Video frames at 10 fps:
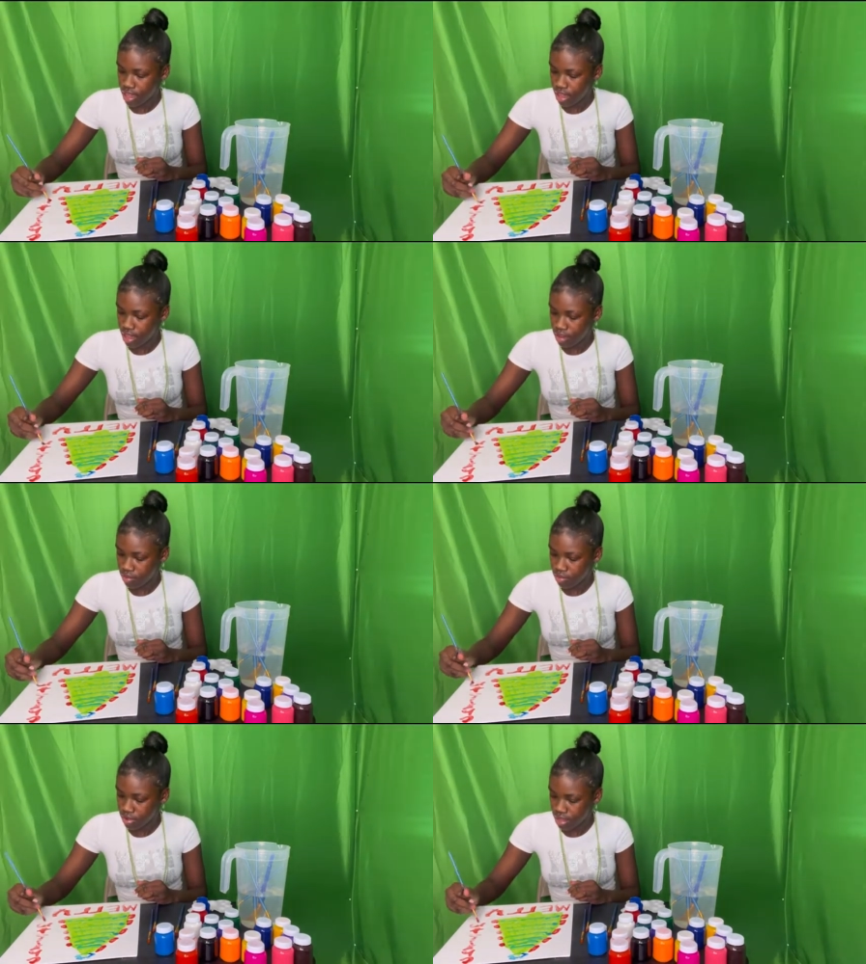
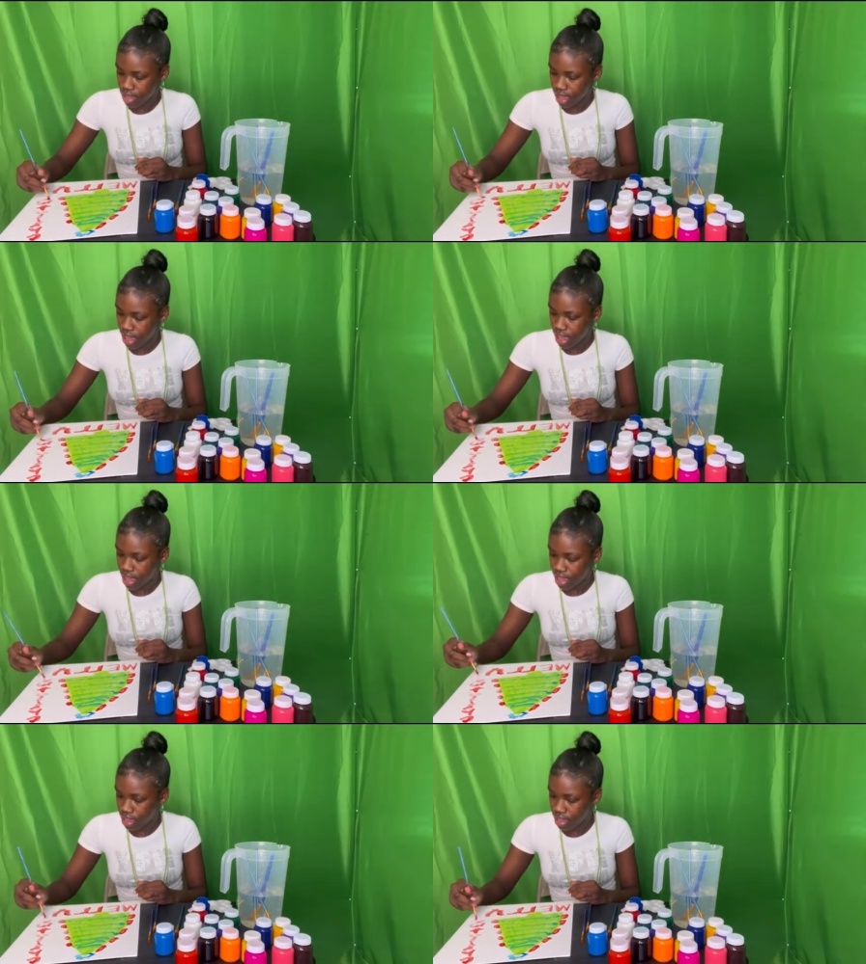
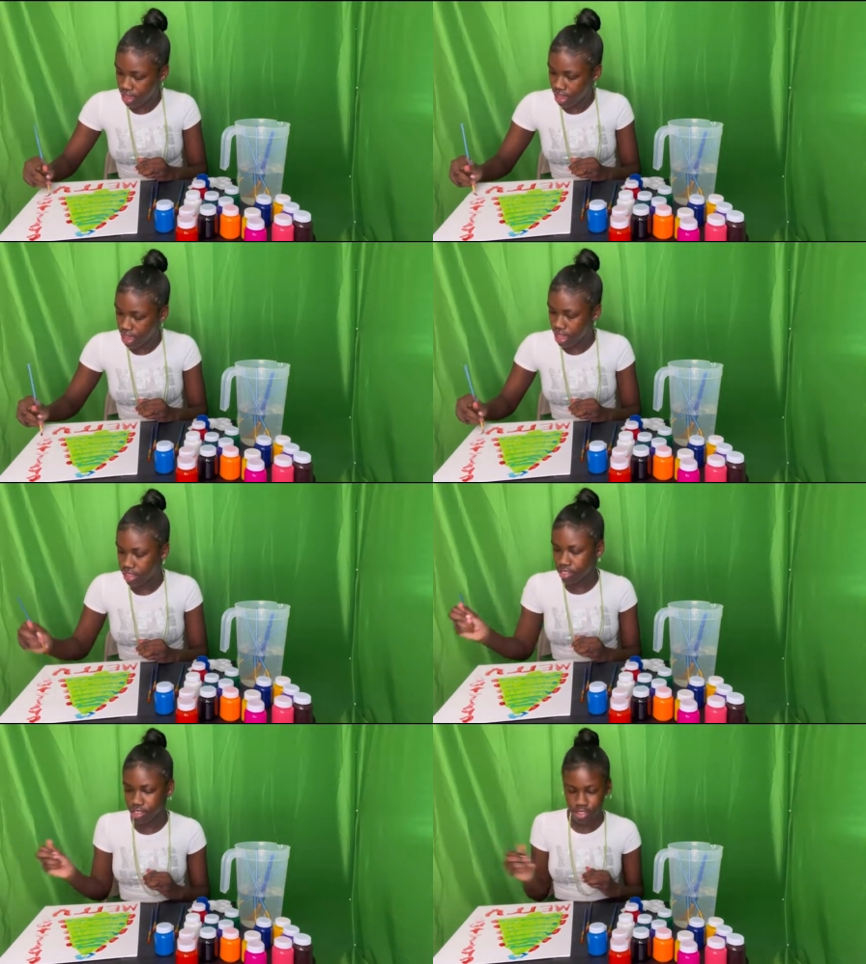
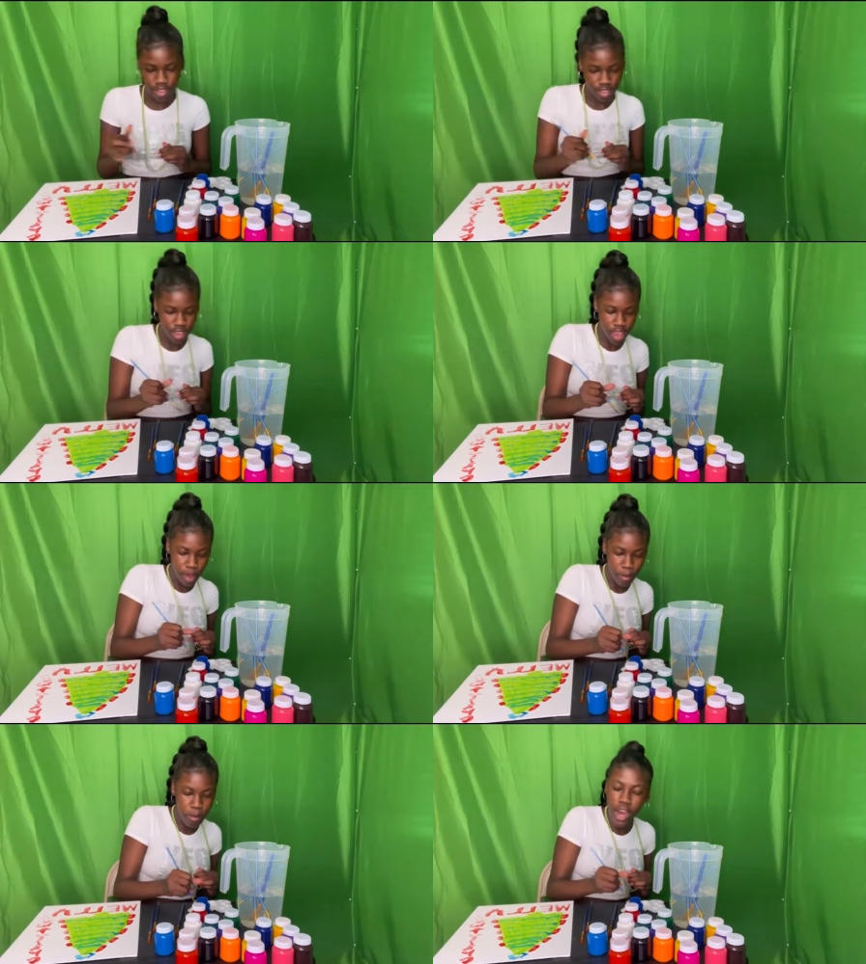CHRISTMAS.
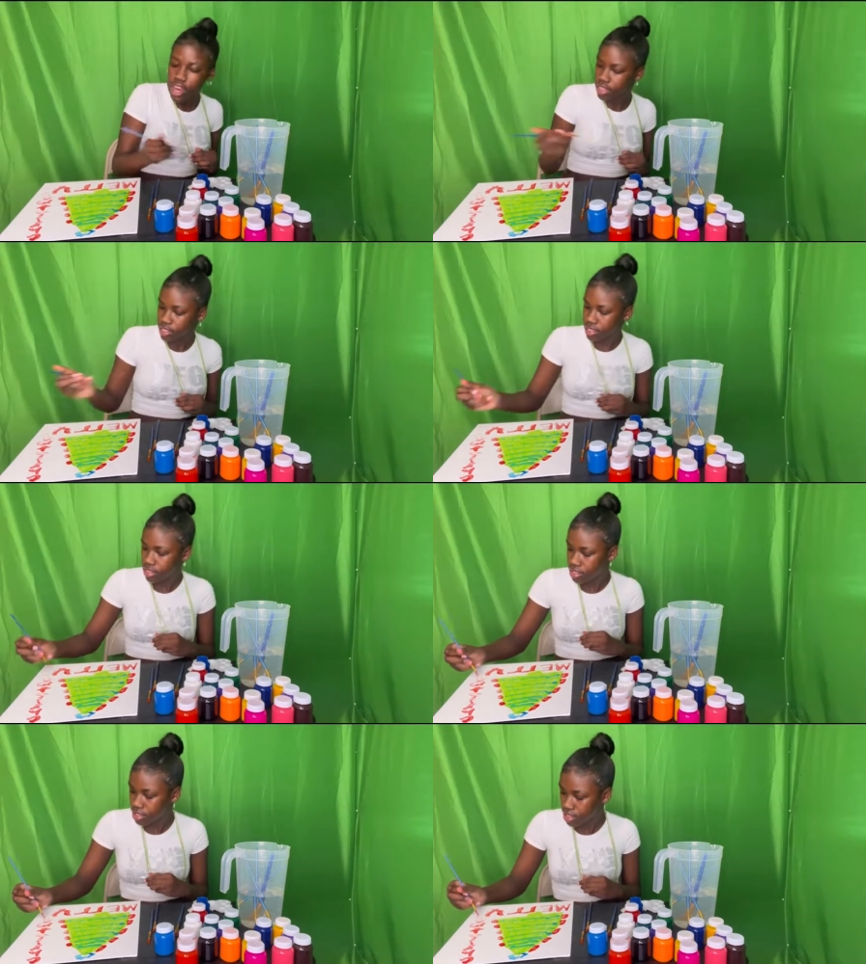Must.
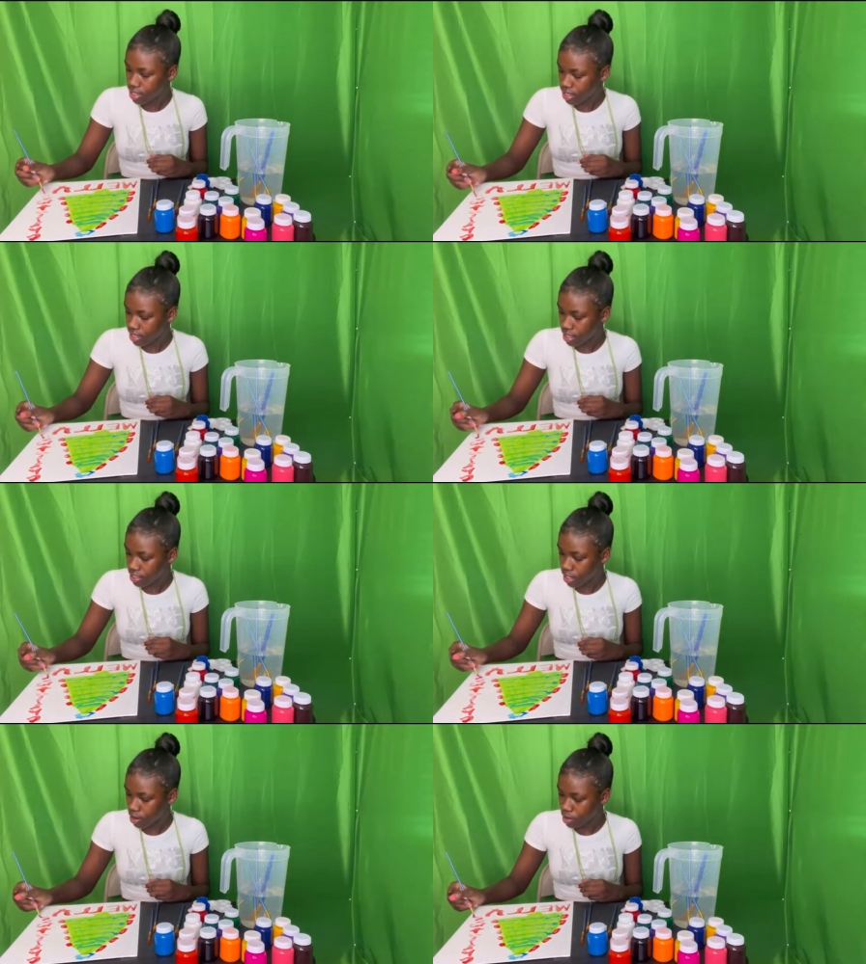Yes,
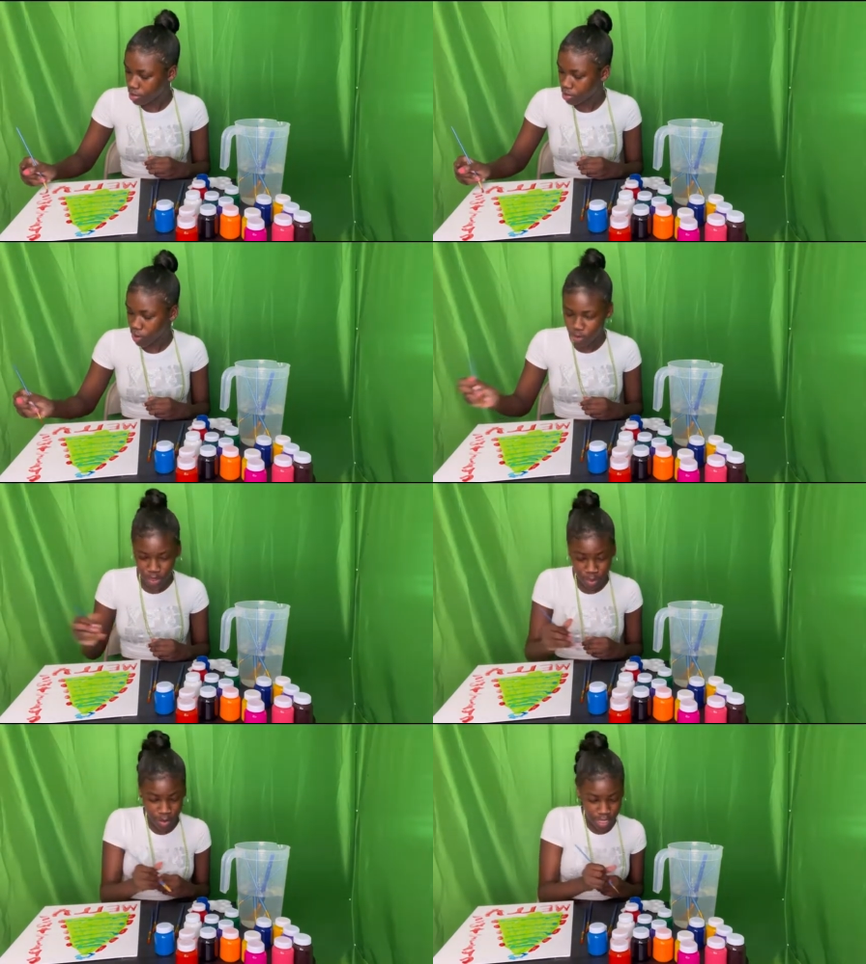I know how to spell
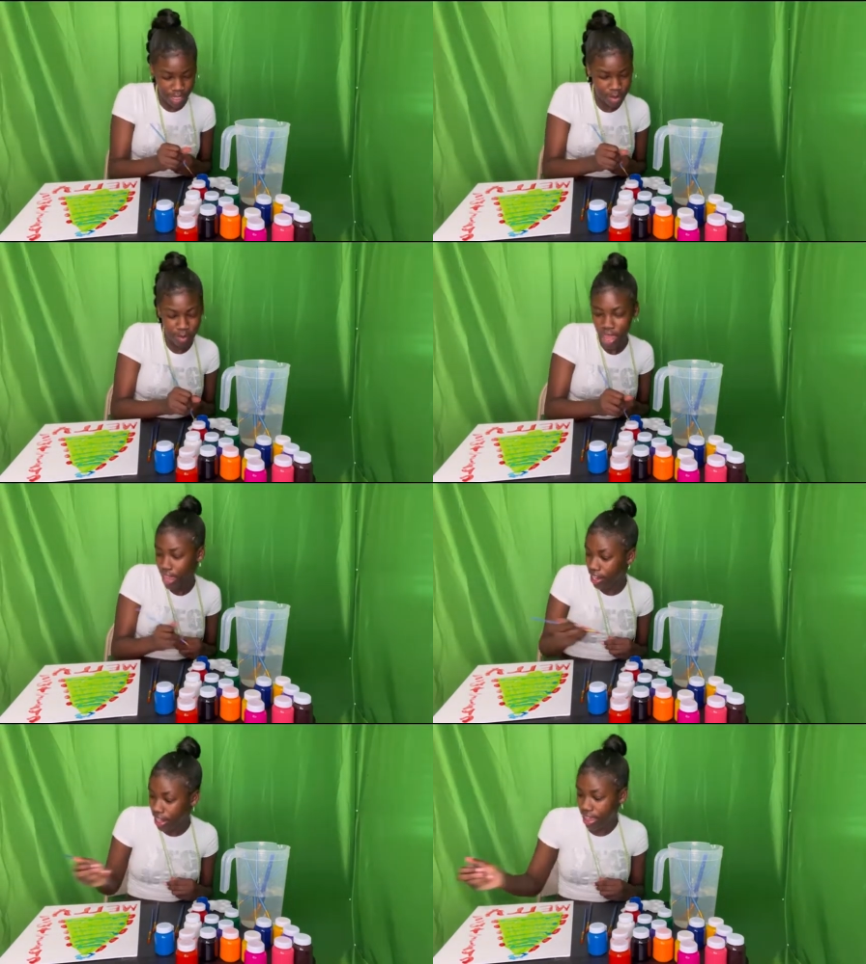Christmas.
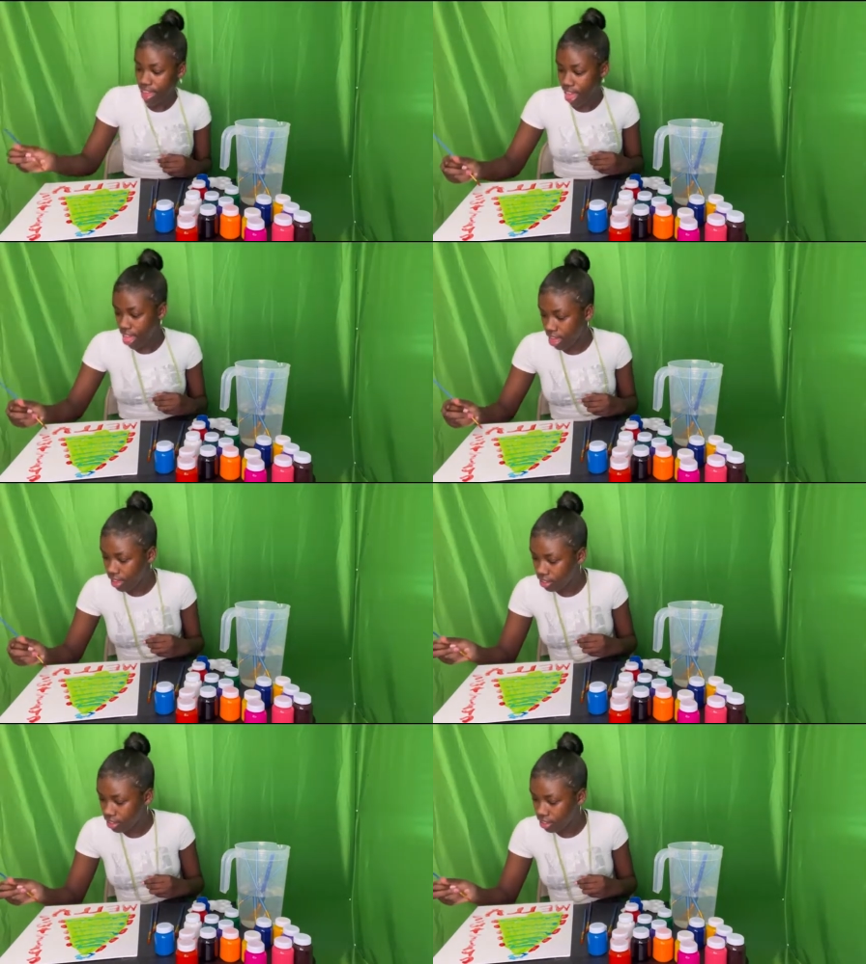Baby. I